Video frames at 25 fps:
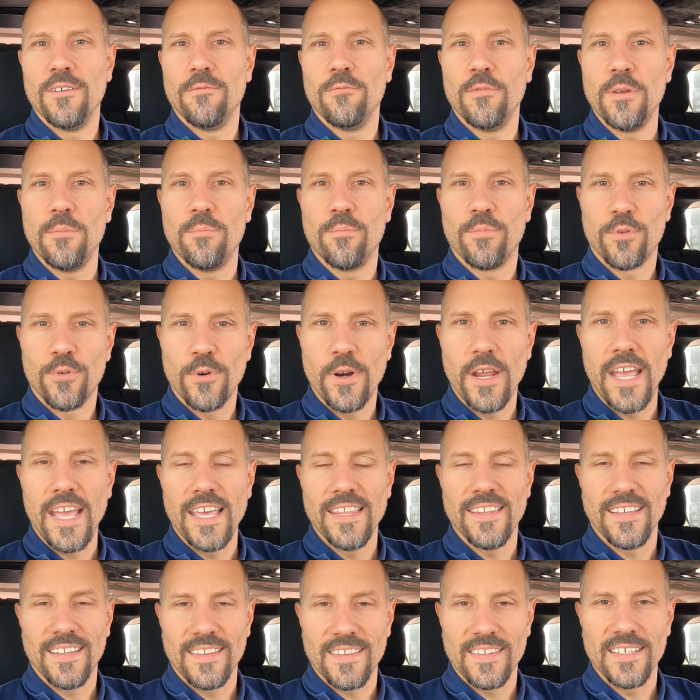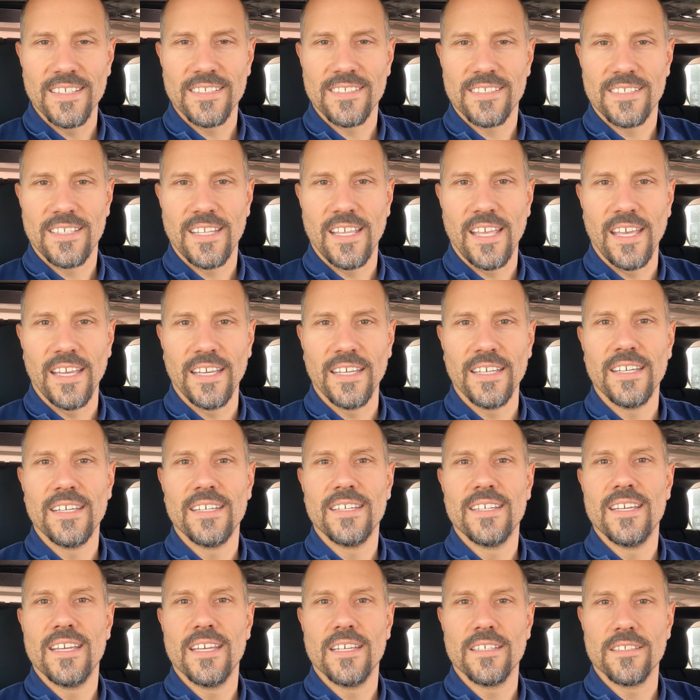We pray that this
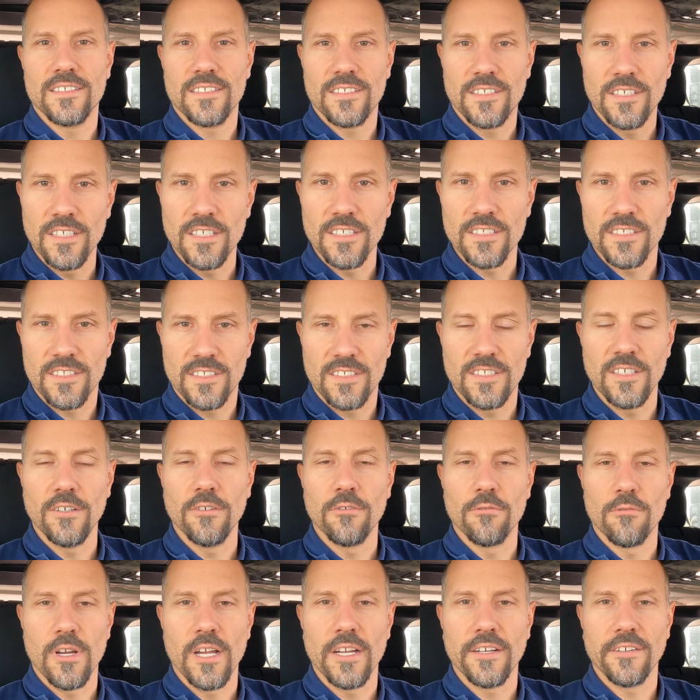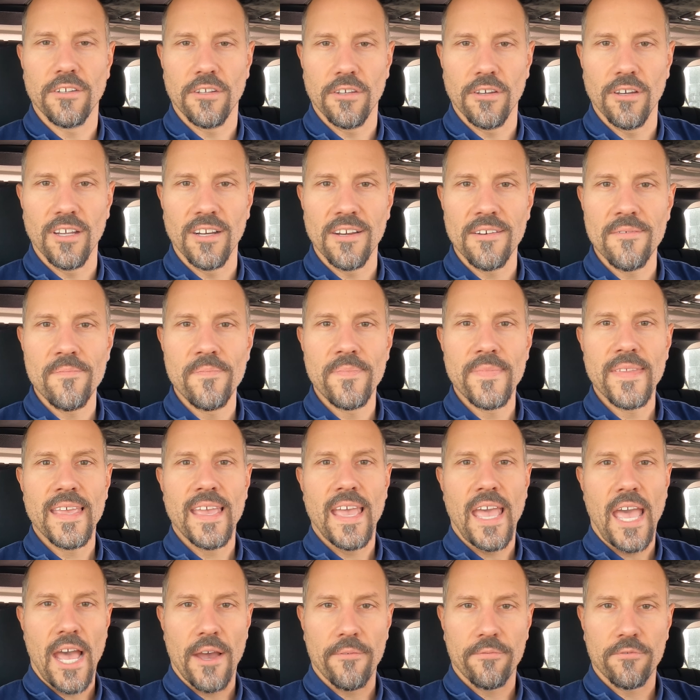thing is going to still run good
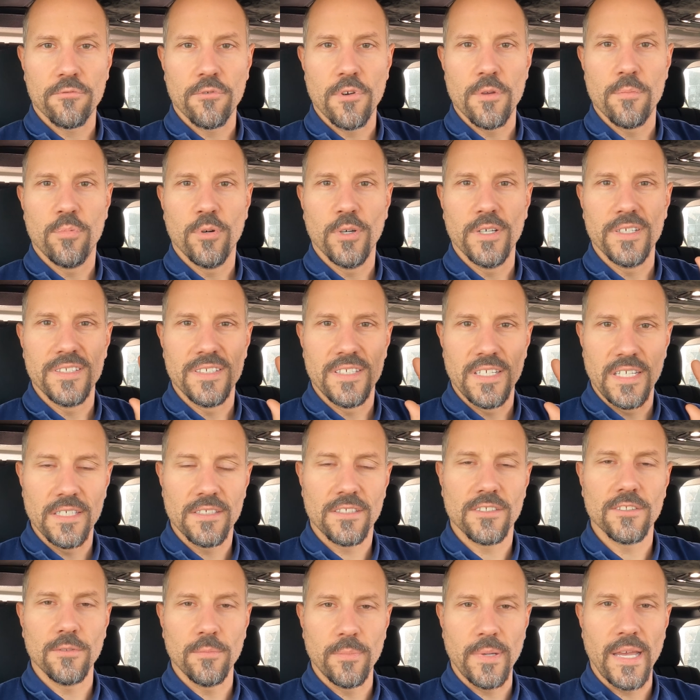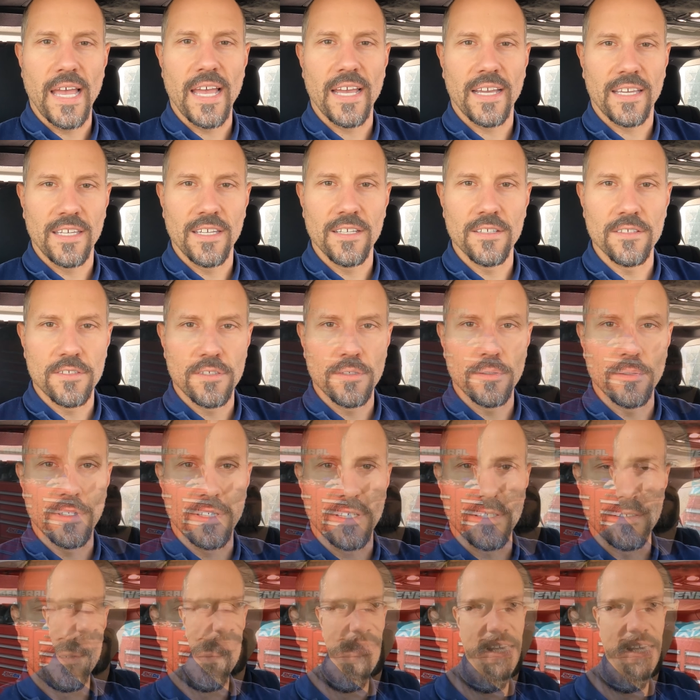after we put diesel back into it.